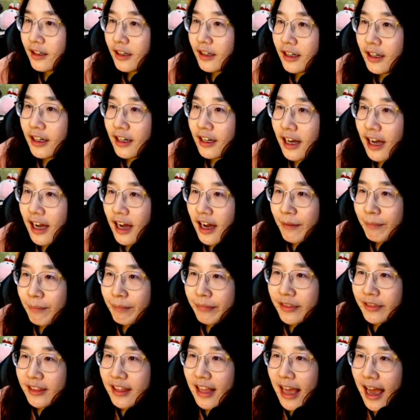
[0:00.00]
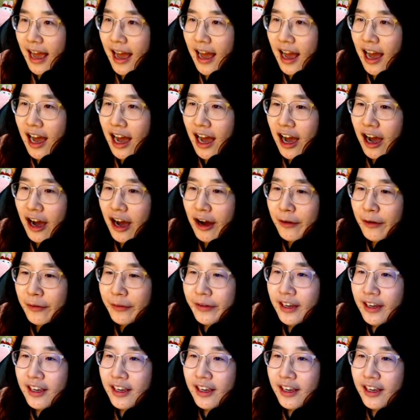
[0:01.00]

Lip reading: up, down,